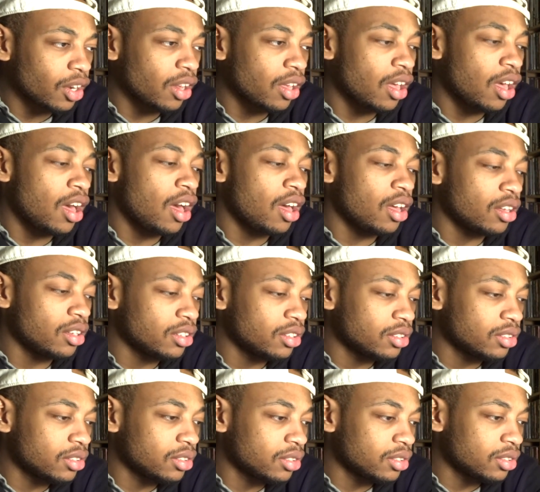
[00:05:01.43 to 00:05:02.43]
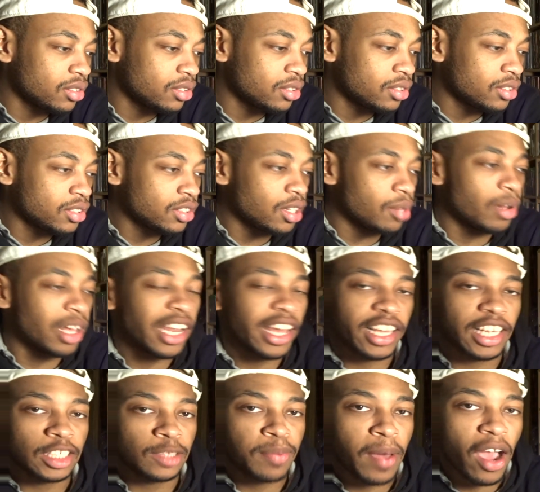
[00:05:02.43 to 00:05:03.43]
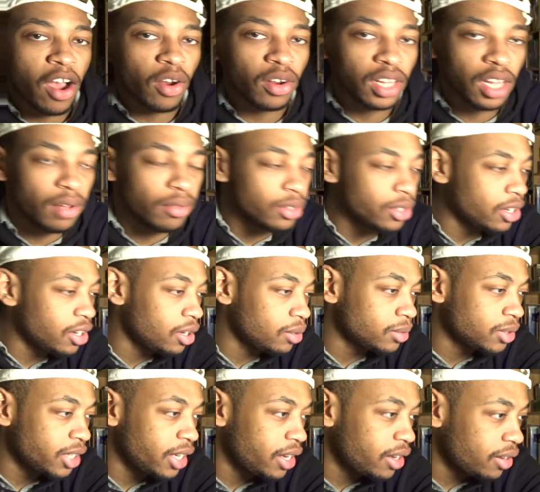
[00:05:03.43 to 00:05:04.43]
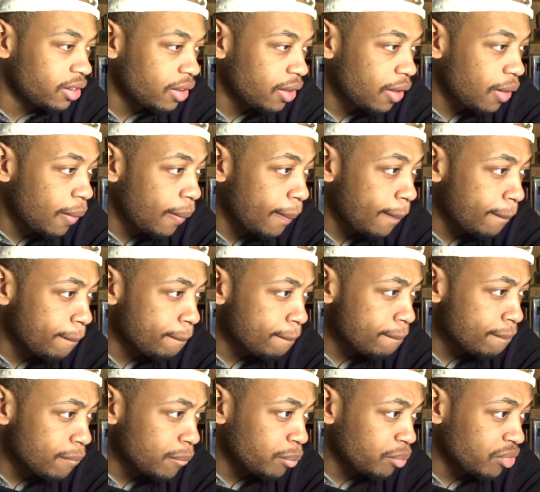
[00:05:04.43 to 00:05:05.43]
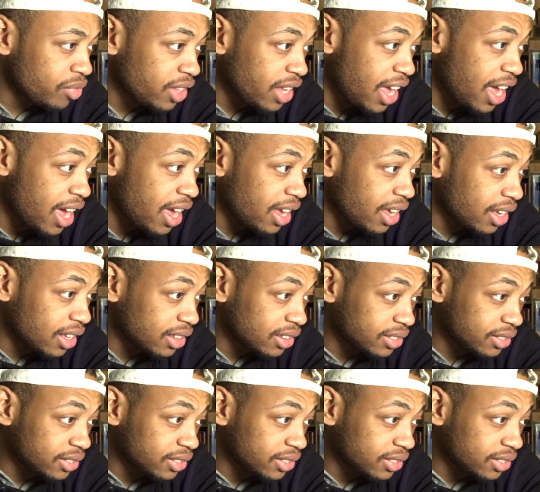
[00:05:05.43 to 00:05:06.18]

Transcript: Talking about like his power level, you know what I'm saying? Dang.